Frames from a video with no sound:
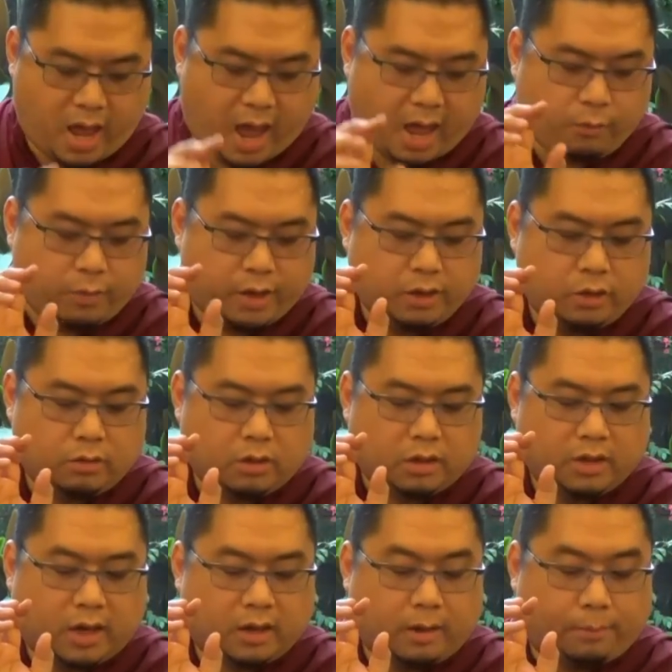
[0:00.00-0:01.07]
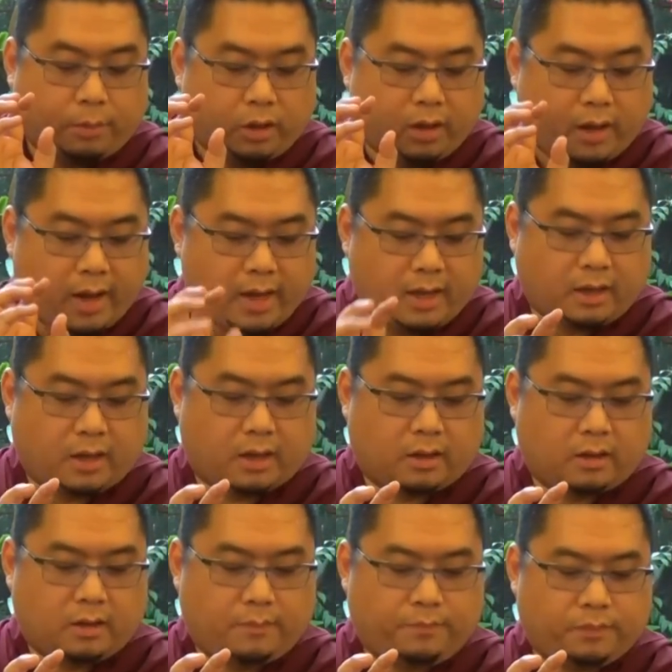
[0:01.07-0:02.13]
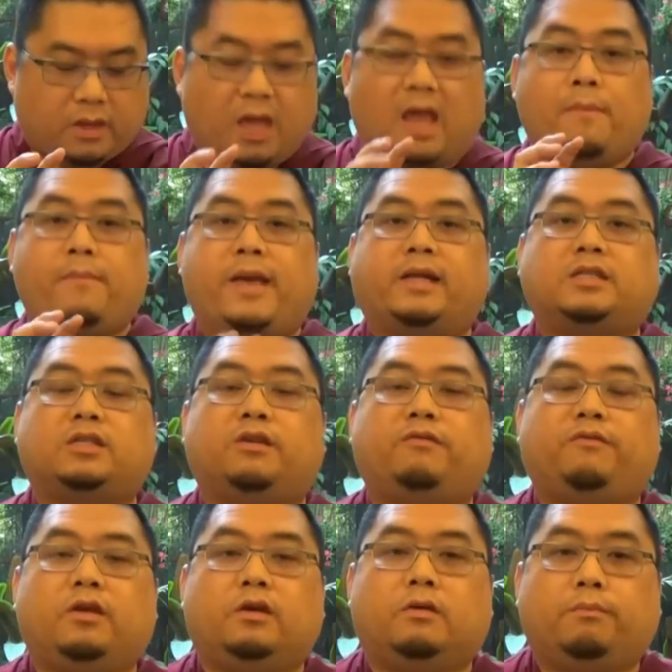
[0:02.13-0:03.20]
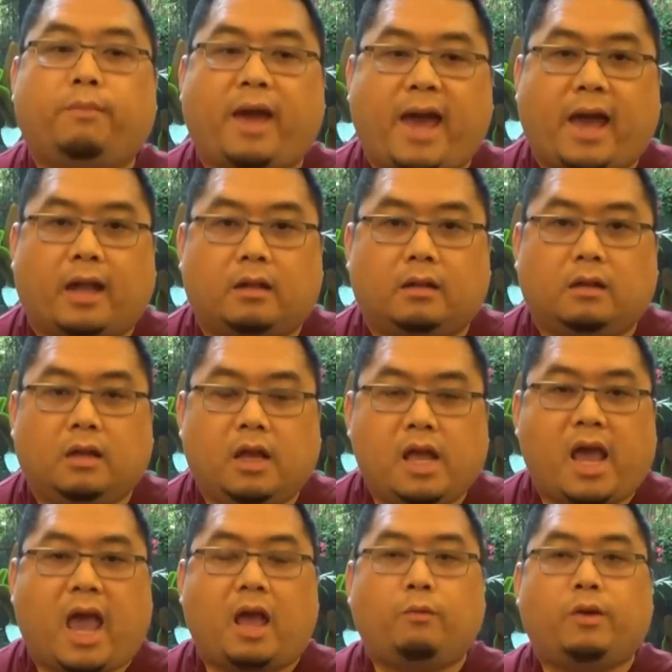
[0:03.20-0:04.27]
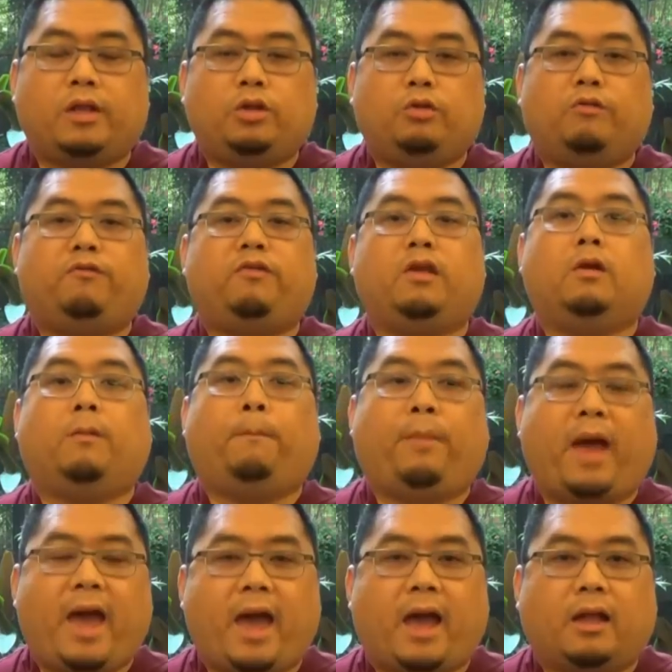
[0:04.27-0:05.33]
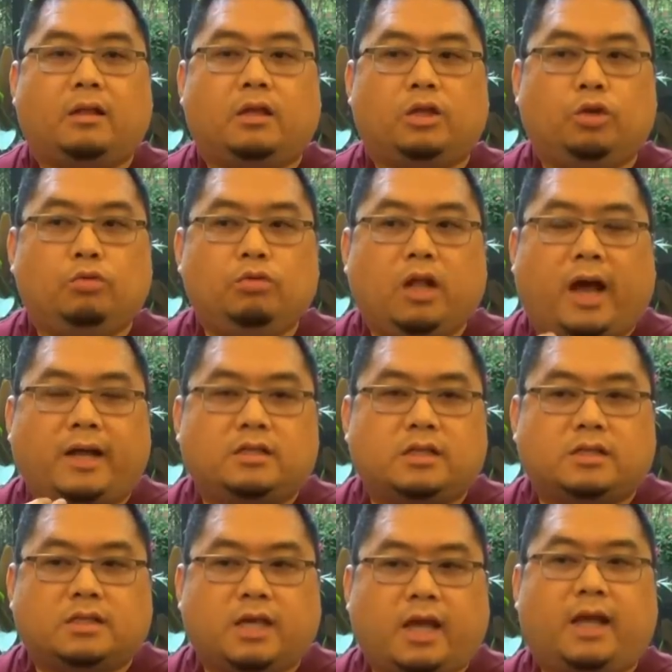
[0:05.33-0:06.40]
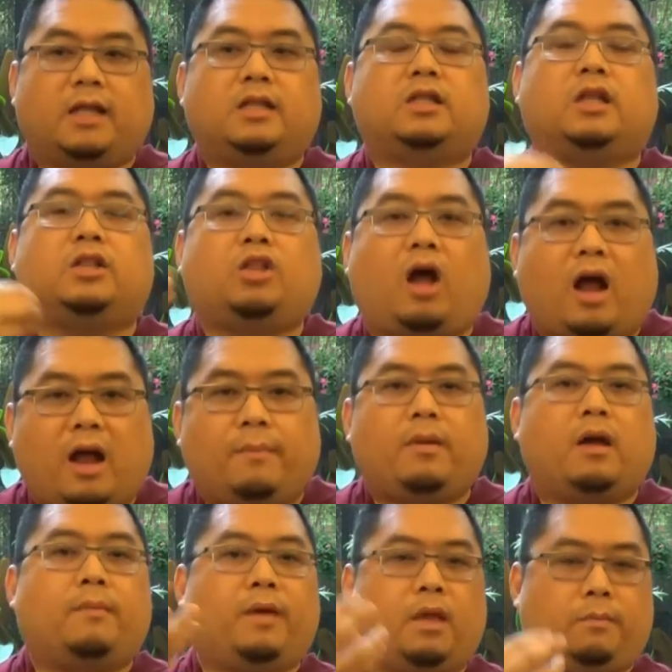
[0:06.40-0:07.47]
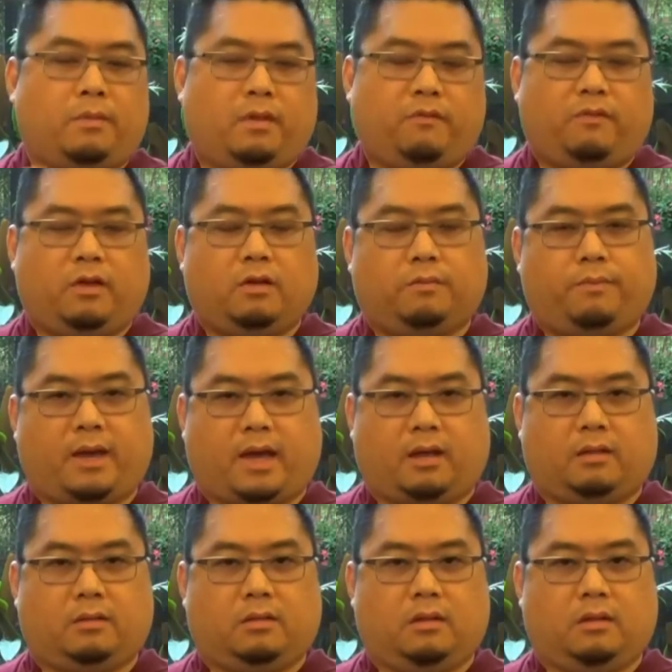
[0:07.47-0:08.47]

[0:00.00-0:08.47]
And when you are not applying it, It makes you feel bad. And when you feel bad, you like to say, the Dharma made me feel bad.